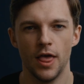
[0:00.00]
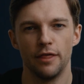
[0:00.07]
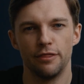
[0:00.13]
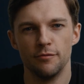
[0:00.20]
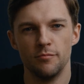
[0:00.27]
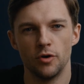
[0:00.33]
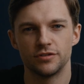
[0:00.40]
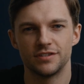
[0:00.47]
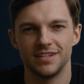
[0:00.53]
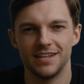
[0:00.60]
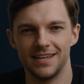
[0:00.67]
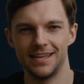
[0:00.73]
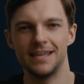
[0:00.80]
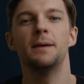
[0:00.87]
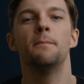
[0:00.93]
the most
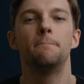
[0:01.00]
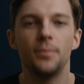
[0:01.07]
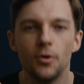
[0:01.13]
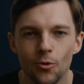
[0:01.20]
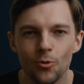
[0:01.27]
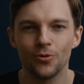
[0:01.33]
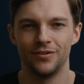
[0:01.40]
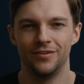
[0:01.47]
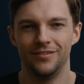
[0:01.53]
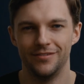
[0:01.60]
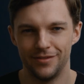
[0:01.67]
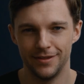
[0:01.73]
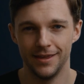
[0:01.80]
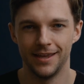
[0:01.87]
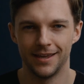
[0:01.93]
important
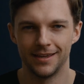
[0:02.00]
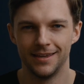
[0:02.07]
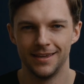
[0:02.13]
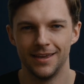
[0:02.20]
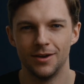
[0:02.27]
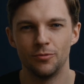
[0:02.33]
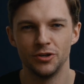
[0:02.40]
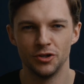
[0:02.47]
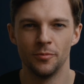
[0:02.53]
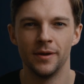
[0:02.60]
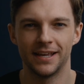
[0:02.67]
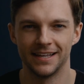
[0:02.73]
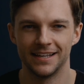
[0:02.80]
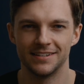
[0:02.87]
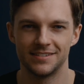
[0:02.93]
thing when you're
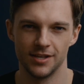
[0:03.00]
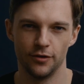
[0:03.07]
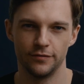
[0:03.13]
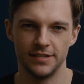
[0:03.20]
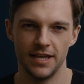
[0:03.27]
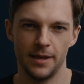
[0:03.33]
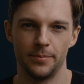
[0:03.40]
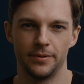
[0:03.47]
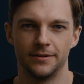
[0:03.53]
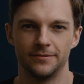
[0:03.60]
making a self-tape.